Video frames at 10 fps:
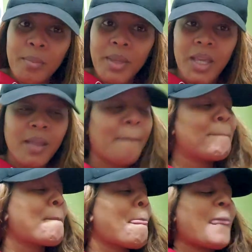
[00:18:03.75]
me.
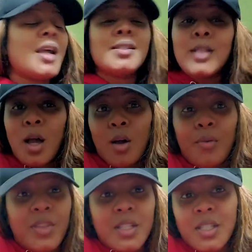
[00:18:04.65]
So
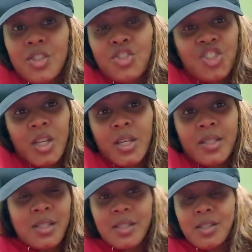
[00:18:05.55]
this is
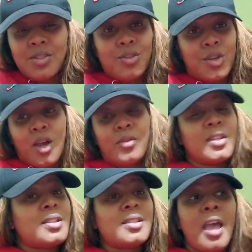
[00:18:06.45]
just, you know,
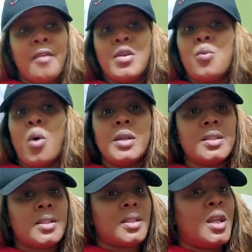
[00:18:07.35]
this is every
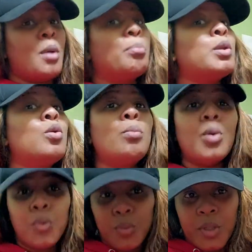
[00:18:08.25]
once in a blue
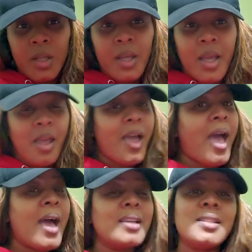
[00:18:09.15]
moon,
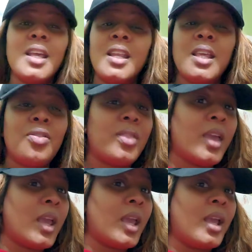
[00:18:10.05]
as
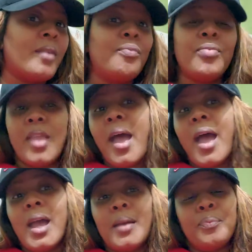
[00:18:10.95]
anything
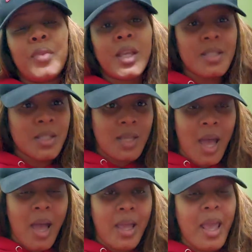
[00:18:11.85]
that is
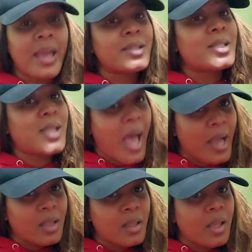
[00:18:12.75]
not
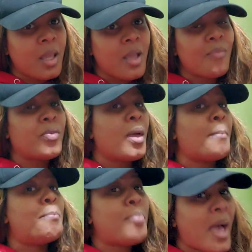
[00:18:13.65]
exactly the
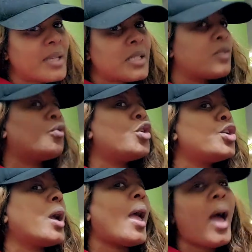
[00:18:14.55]
best for
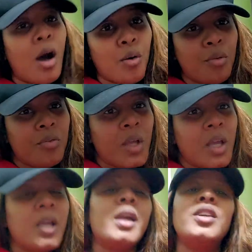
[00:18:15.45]
your health,
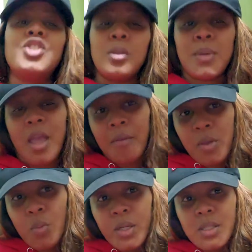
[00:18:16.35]
it should be
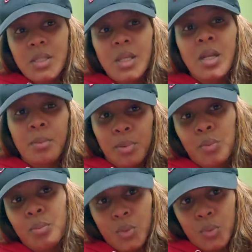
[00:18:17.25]
every once in a
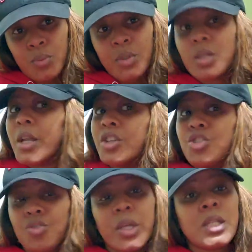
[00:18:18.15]
blue moon. That's
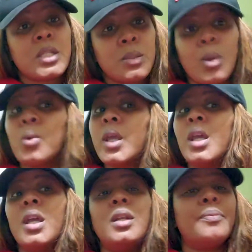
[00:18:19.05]
drinking,
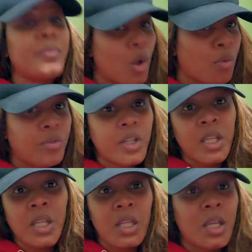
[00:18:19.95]
smoking,
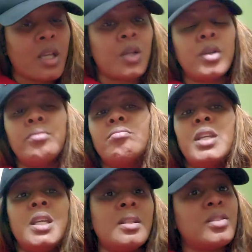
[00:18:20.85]
overeating, and
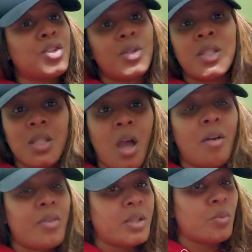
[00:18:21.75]
eating certain
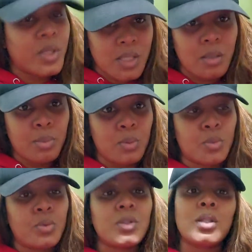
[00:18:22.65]
stuff once in a blue
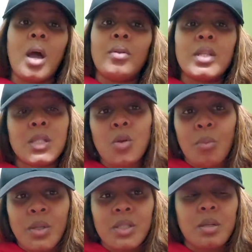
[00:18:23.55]
moon. So this is
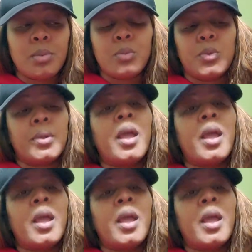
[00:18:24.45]
all once in a blue moon.